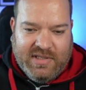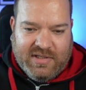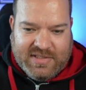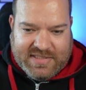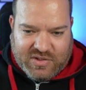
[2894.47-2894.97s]

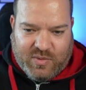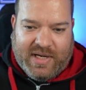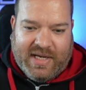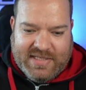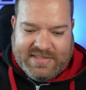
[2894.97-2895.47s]
because it's
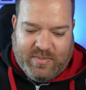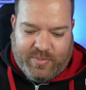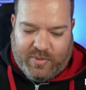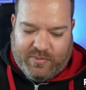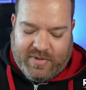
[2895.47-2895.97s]
quick and it's
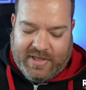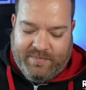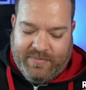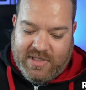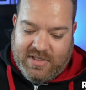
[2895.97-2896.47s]
simple, right?
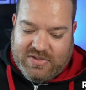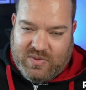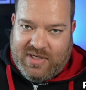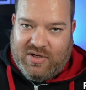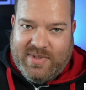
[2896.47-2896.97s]

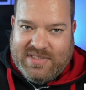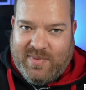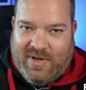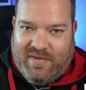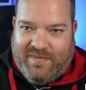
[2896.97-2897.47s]
So I come into
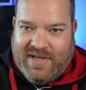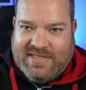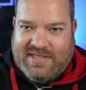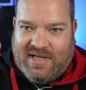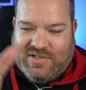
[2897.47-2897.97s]
my
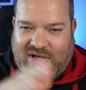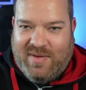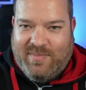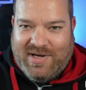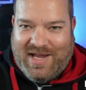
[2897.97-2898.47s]
office, I
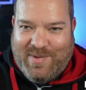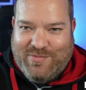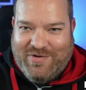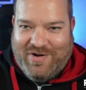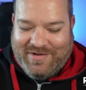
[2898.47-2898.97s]
turn my
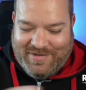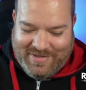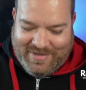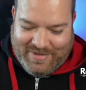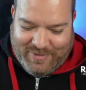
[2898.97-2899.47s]
camera on,
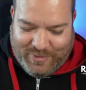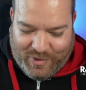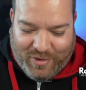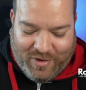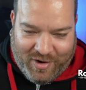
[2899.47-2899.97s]
or
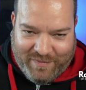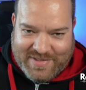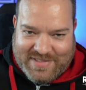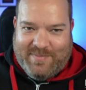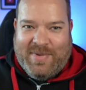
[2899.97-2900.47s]
off
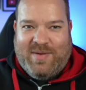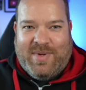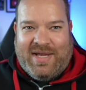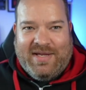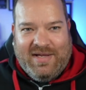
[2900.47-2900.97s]
as it may
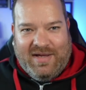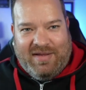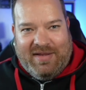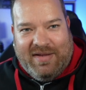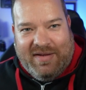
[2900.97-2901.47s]
be.
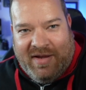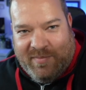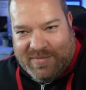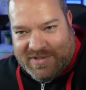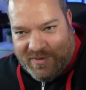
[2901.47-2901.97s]

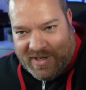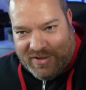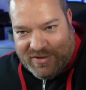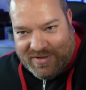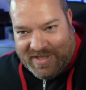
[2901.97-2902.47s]
So I
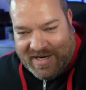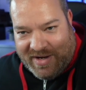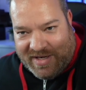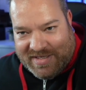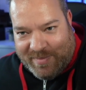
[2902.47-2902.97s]
can do that now. I
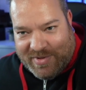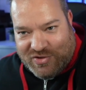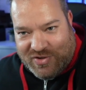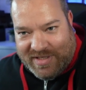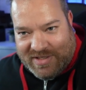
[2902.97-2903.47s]
can demonstrate this,